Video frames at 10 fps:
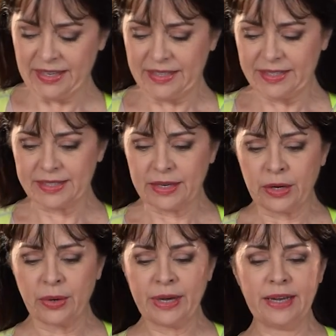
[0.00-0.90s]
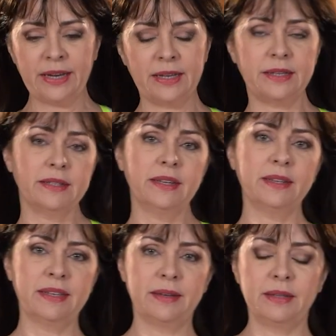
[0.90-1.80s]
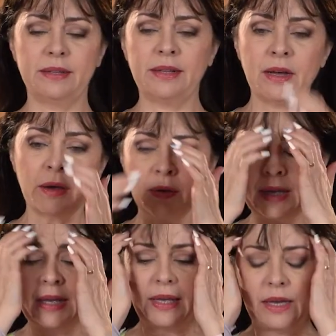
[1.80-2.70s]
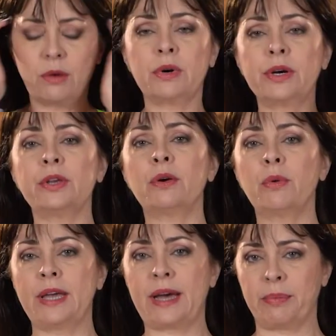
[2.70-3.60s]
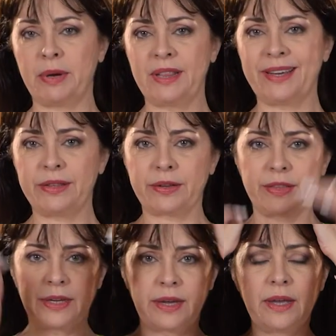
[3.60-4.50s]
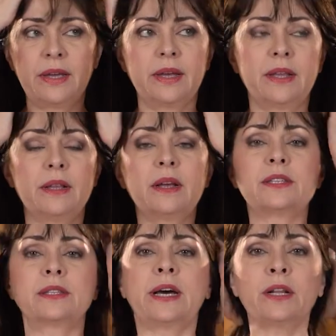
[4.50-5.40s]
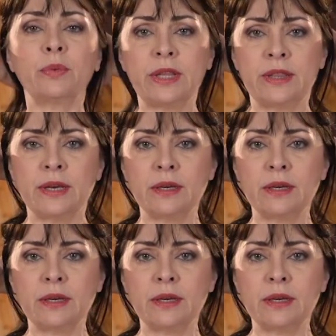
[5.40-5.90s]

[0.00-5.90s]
So now work your way up. The other thing, start with